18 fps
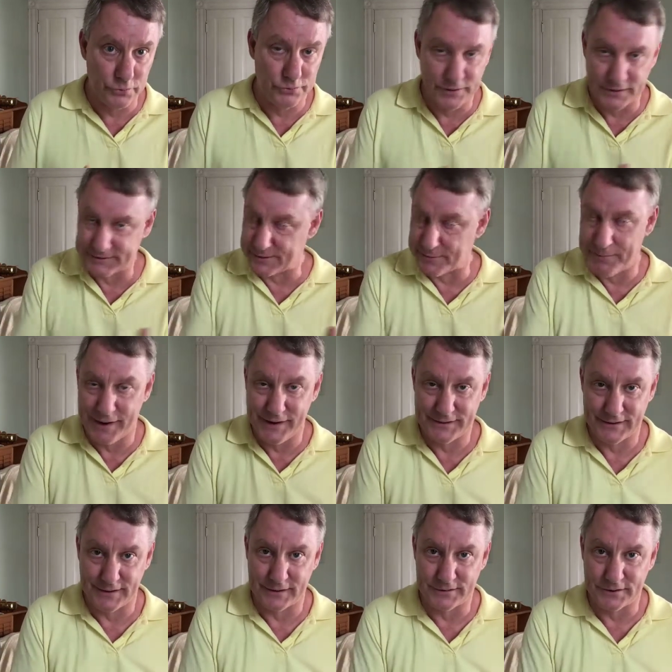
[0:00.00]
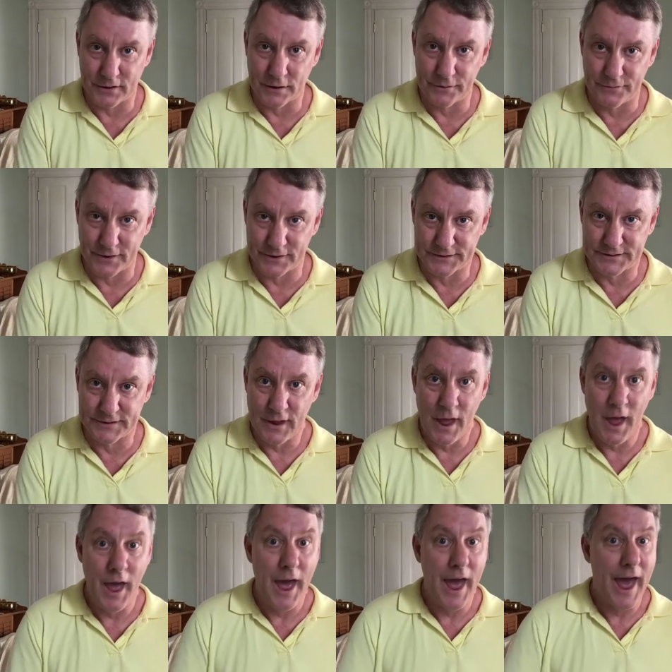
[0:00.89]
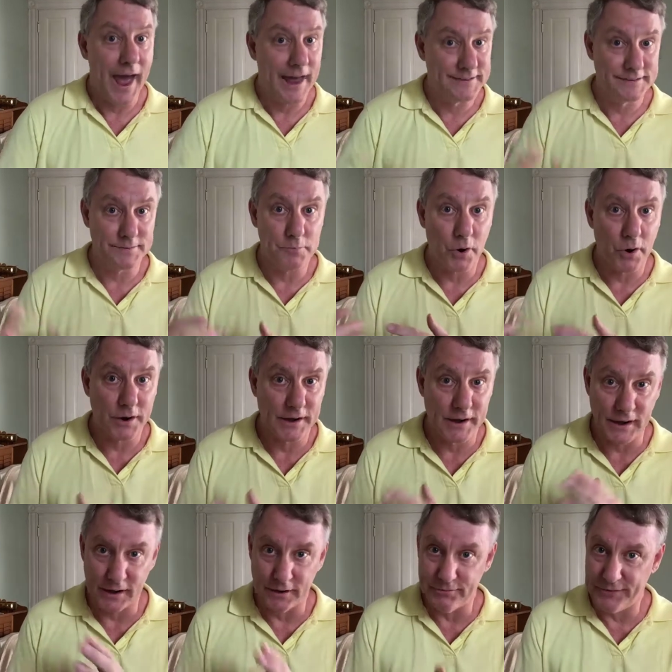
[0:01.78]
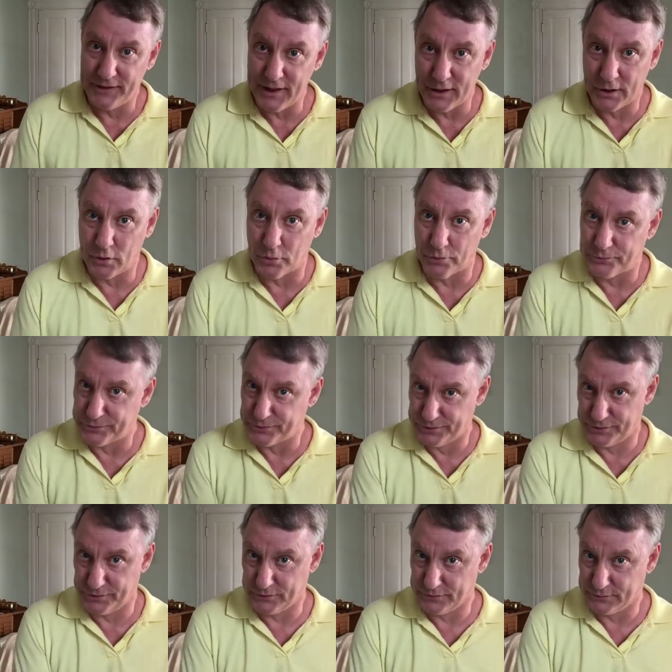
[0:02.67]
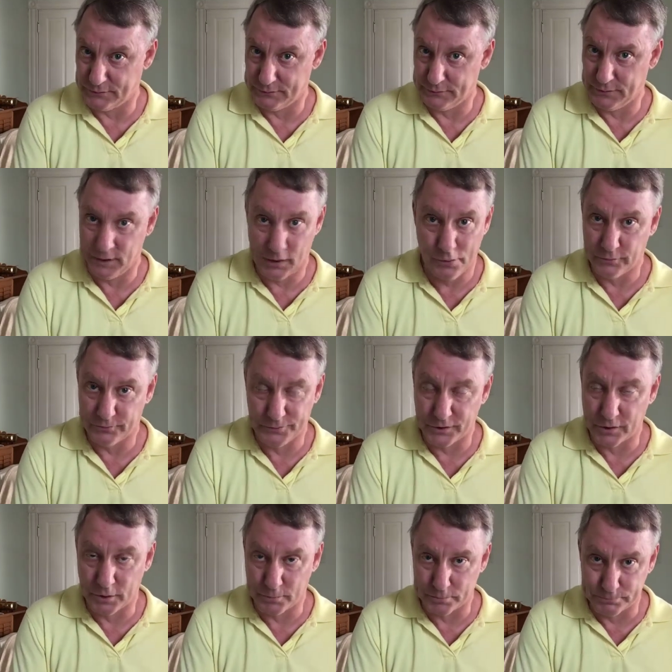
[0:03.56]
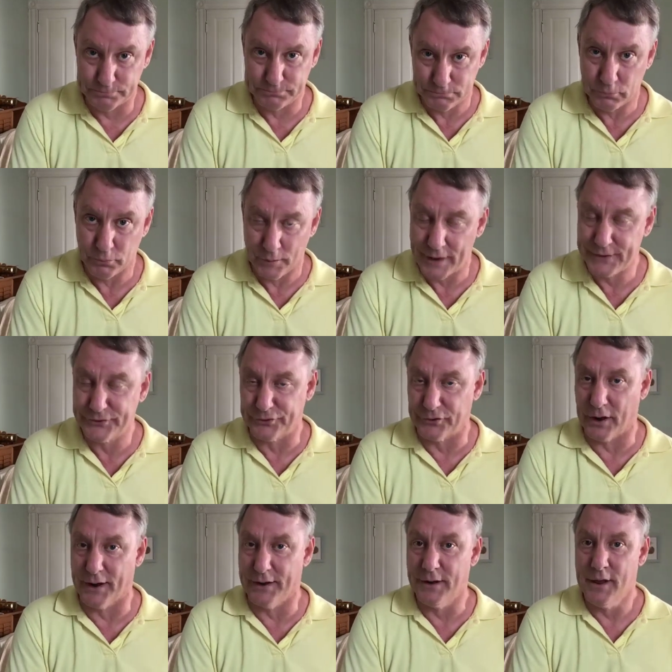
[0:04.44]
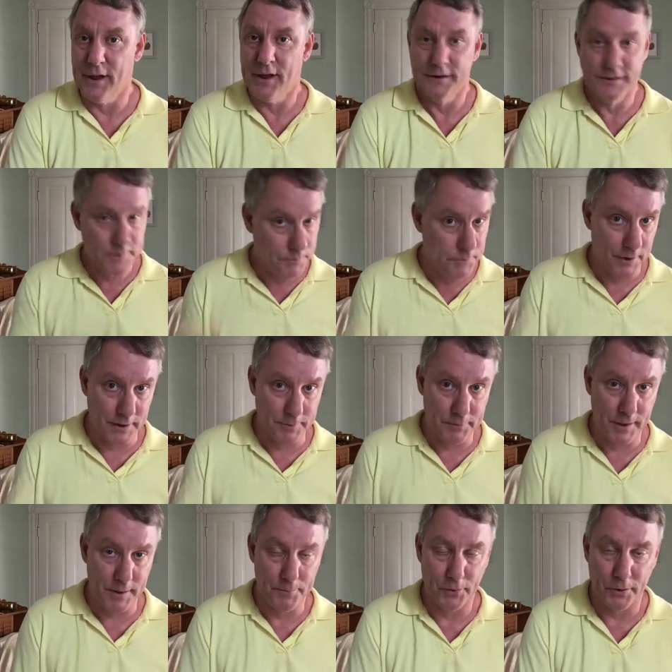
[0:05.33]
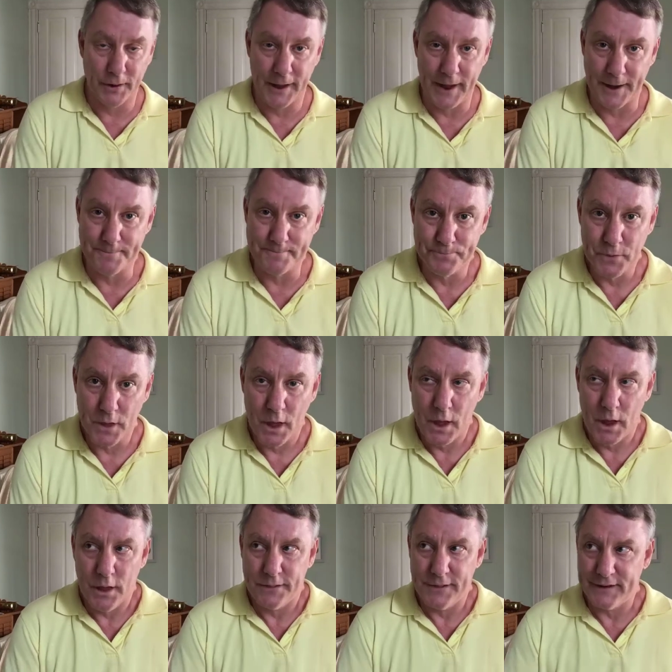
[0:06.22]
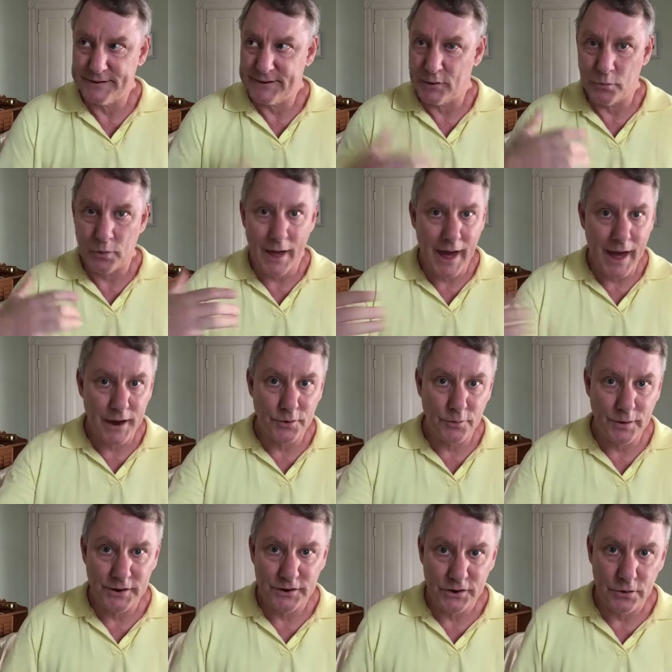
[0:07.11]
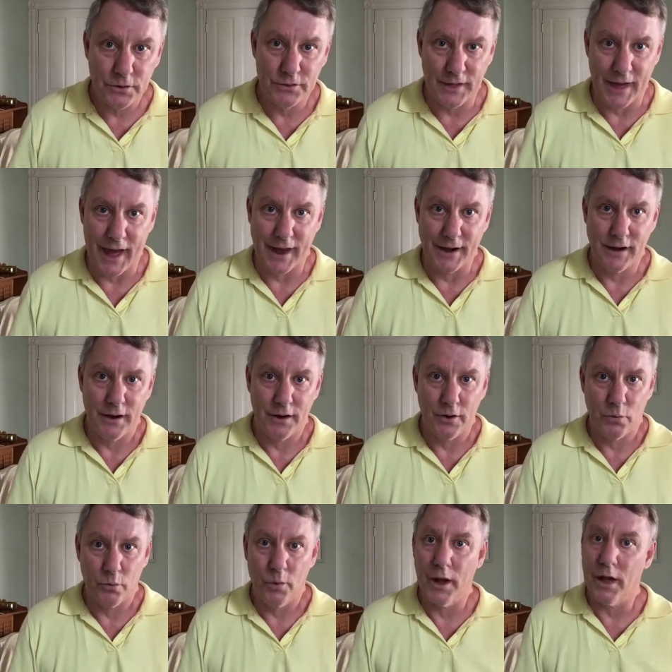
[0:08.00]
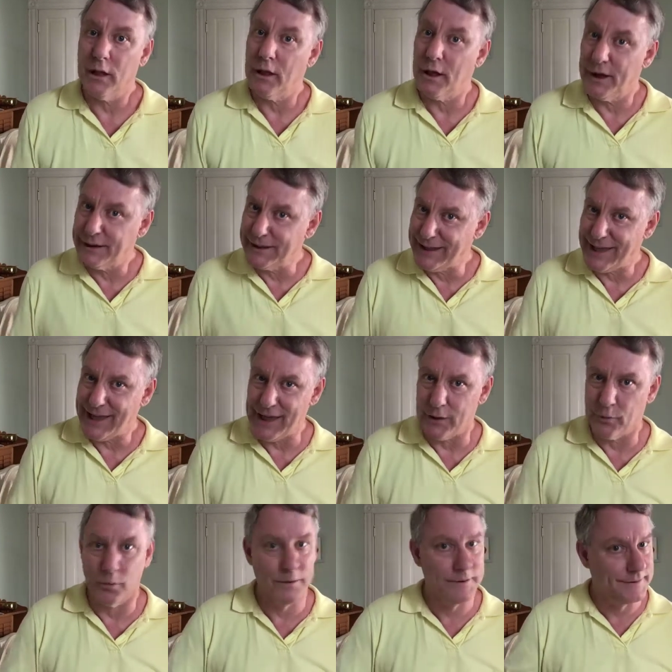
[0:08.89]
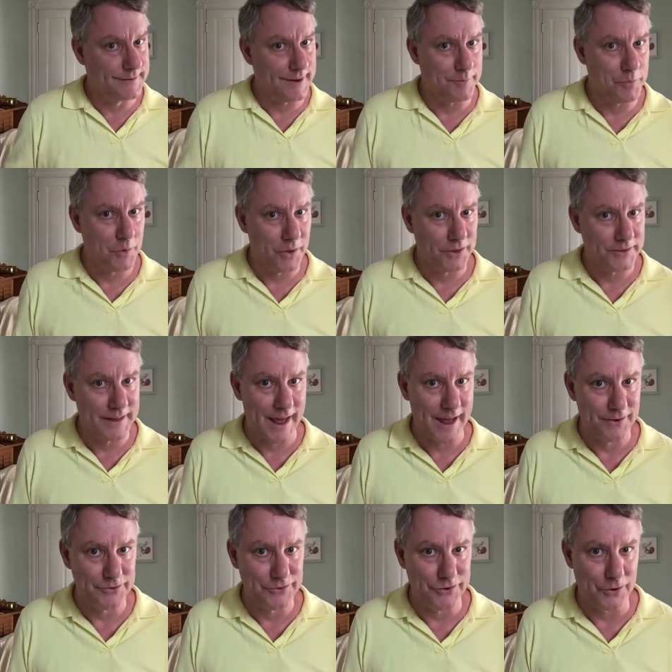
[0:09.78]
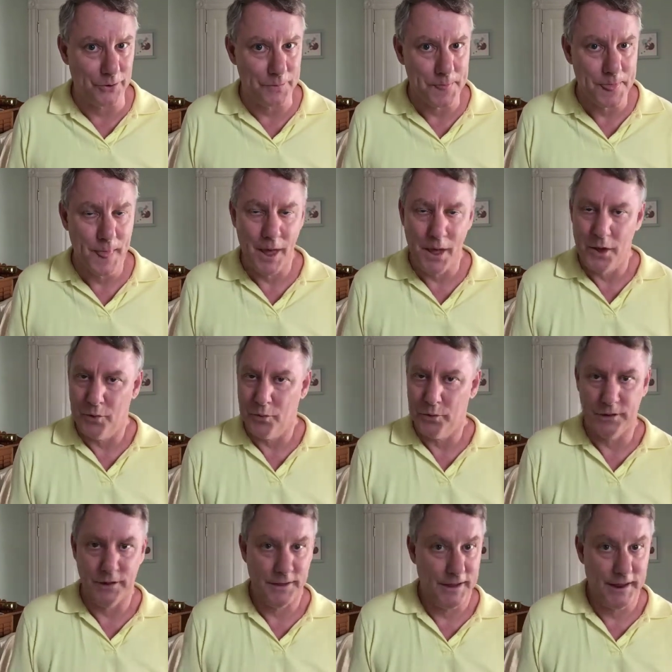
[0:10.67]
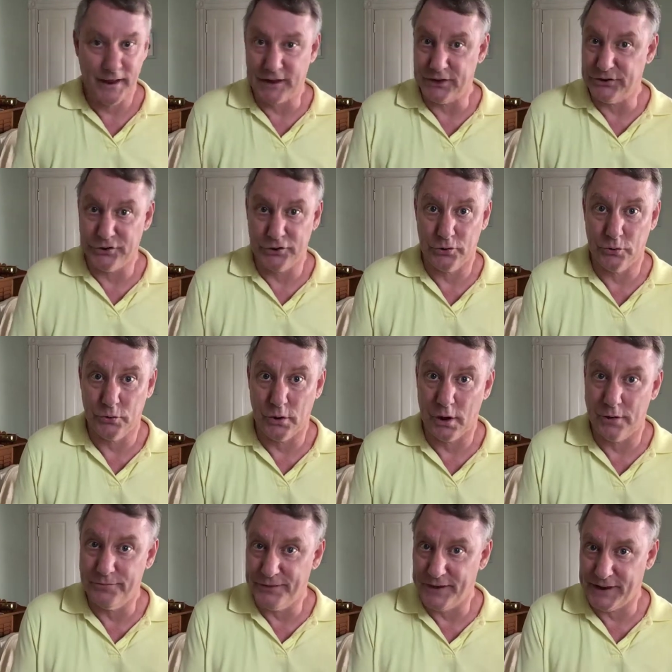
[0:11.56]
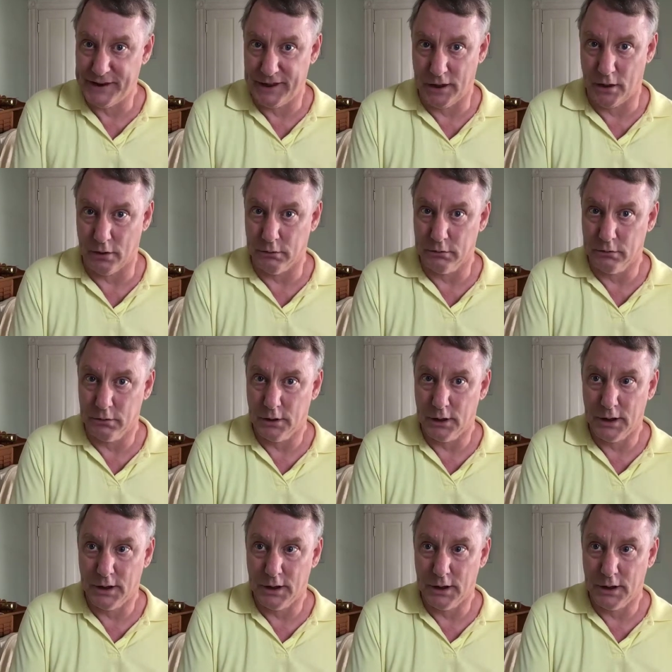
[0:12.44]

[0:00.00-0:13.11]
this amazing service, as a marketing vehicle for your, you know, for your restaurant to bring people in. They said, well, how do we do that? Well, again, what does that boil down to? He could do a video.